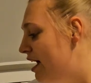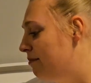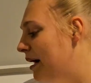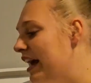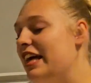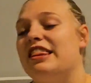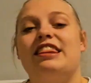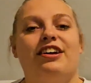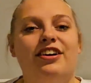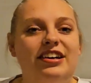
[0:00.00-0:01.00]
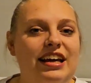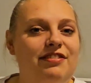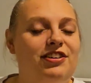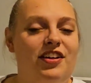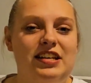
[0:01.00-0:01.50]
My 3rd
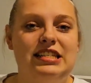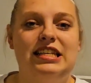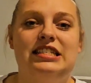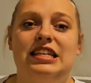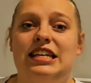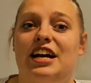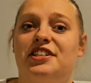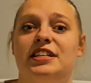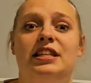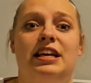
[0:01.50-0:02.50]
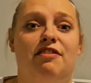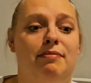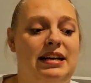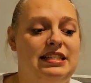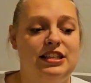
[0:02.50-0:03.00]
gift on this list is actually the gift
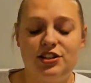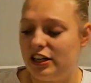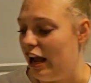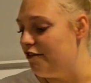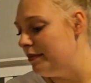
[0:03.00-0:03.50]
my sister gave